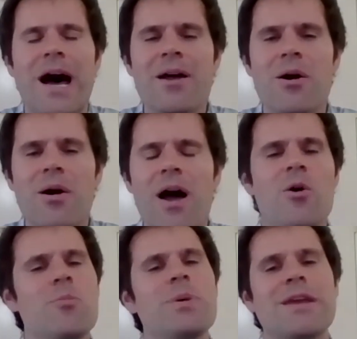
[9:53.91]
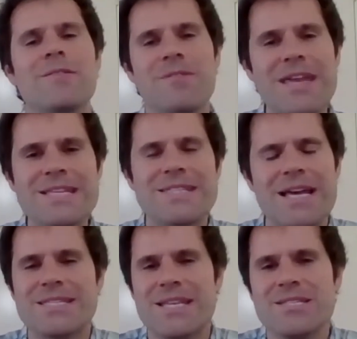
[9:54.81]
I hope it conveys
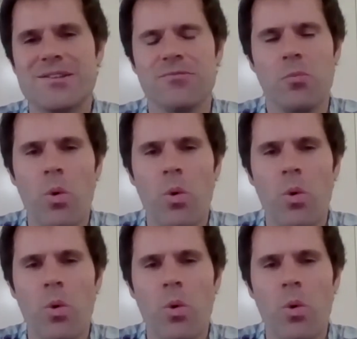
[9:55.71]
that sense of